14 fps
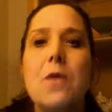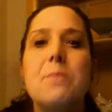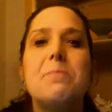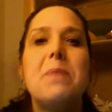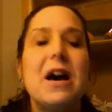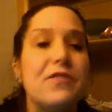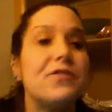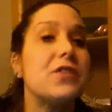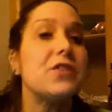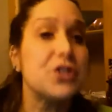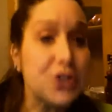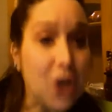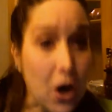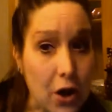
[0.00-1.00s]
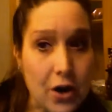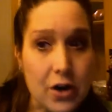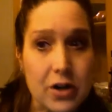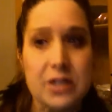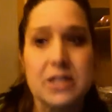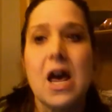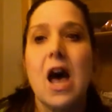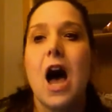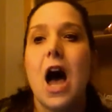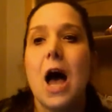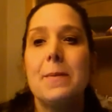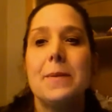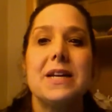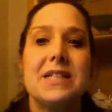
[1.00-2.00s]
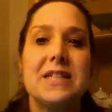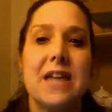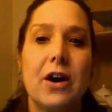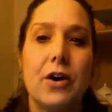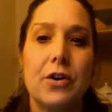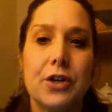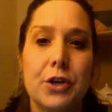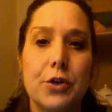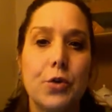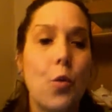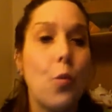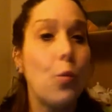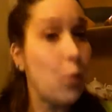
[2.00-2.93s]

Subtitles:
But for starters, I'm going to tell you